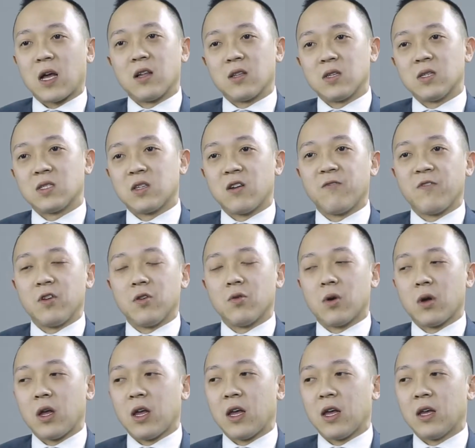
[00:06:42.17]
into this interview,
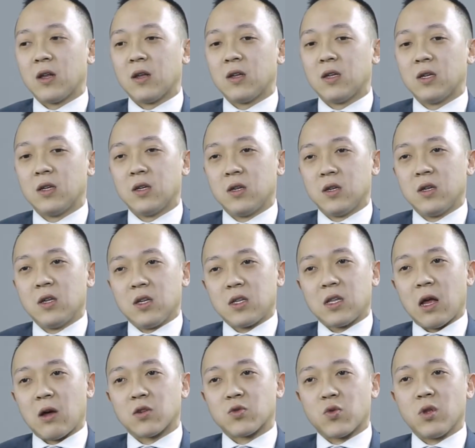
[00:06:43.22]
and
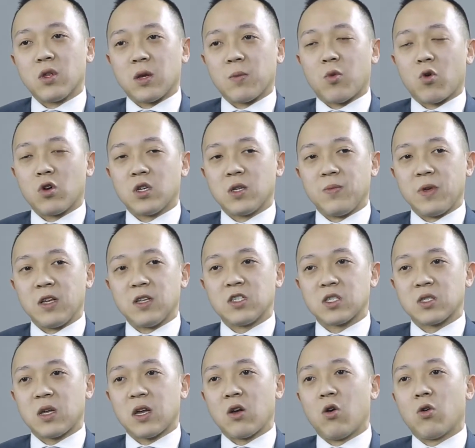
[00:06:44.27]
that was really important to me,
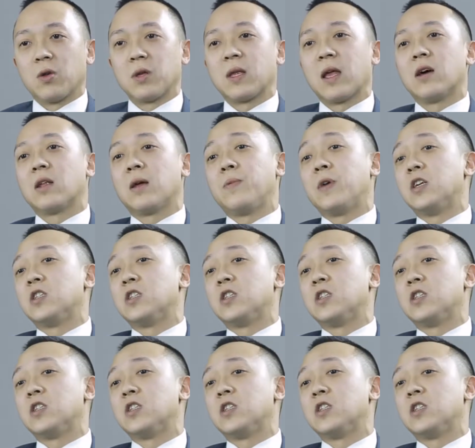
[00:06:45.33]
just like honing down that